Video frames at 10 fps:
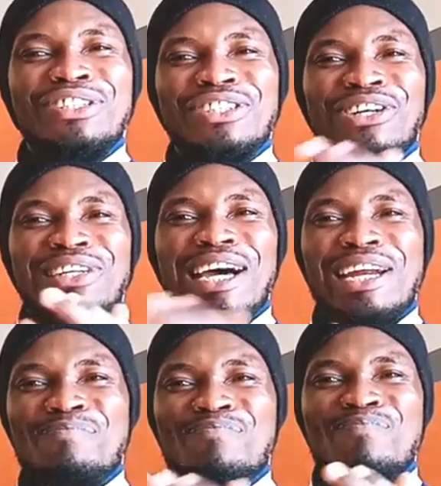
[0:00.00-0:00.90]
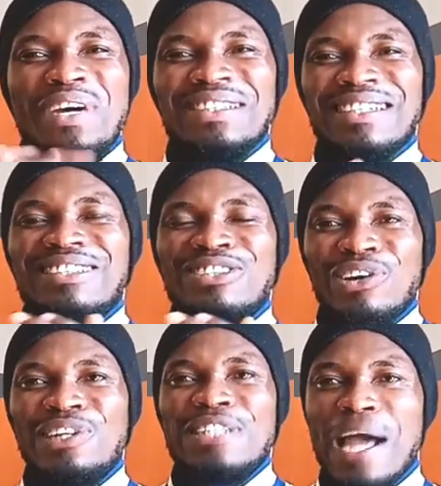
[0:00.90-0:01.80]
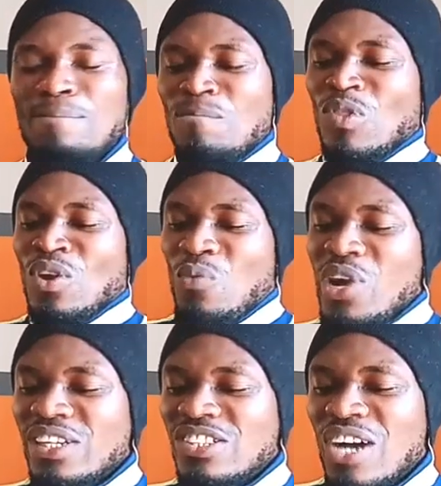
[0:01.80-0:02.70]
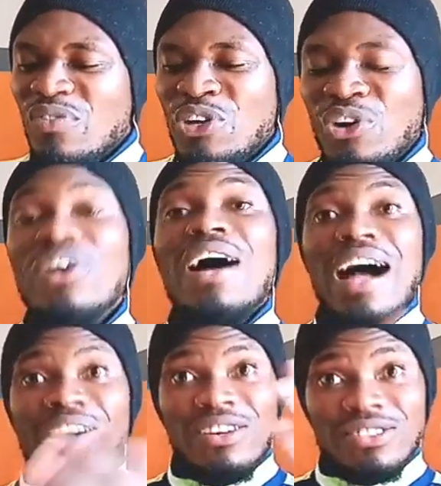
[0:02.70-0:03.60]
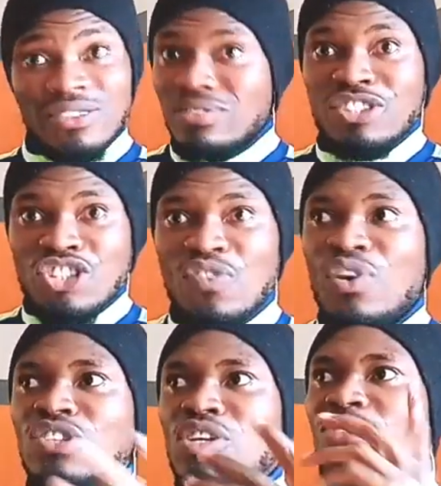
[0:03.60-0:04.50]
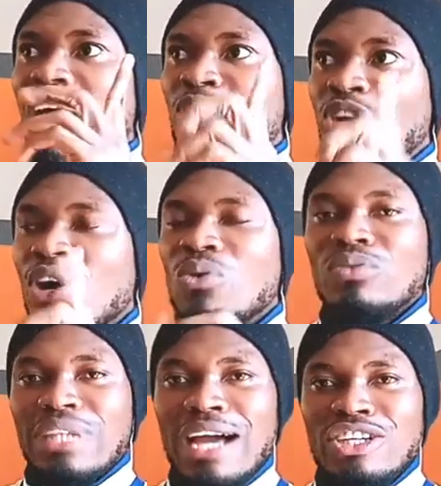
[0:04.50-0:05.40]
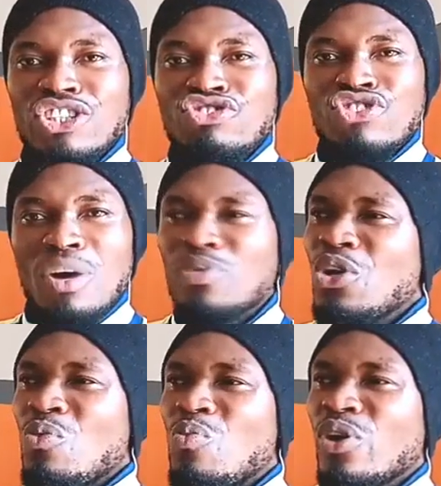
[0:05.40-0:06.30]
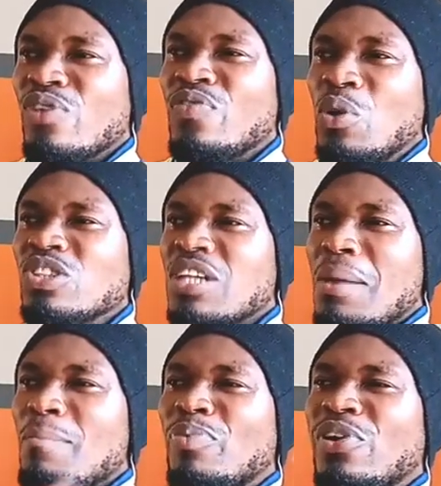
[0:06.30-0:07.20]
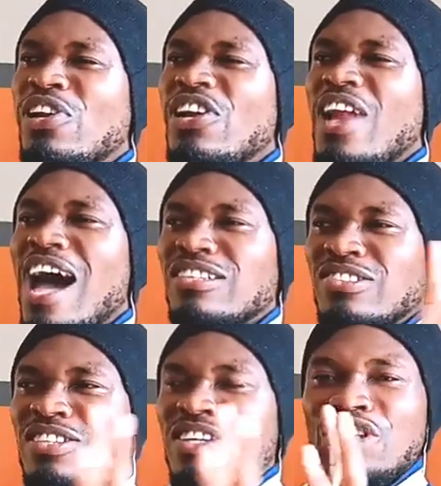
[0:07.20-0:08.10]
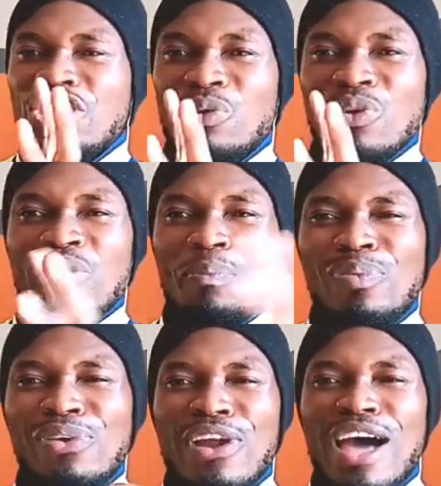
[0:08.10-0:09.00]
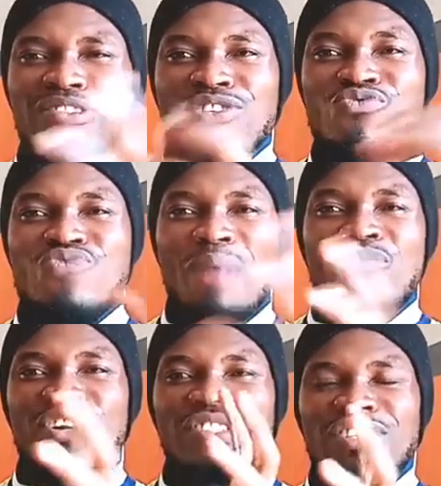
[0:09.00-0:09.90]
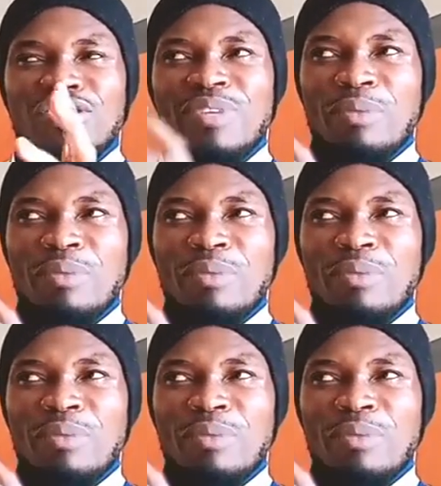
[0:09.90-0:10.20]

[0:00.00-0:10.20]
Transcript: She's got amazing talent. Yeah, we are discovering her. I got to discover her some time ago. Yeah, she dropped one of those blast, you know, the blasting rap verses